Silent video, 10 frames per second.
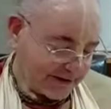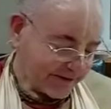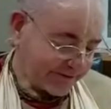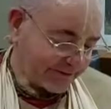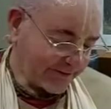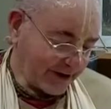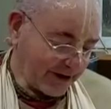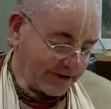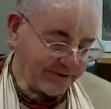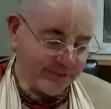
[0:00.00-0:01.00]
So the
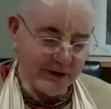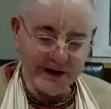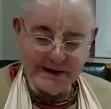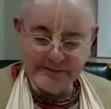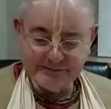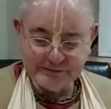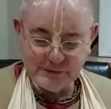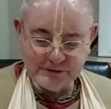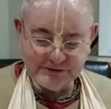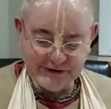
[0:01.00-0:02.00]
last prayer
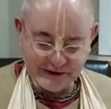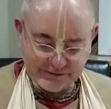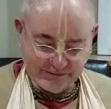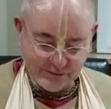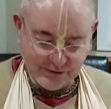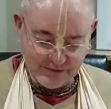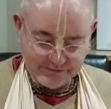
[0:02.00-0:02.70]
was text 4.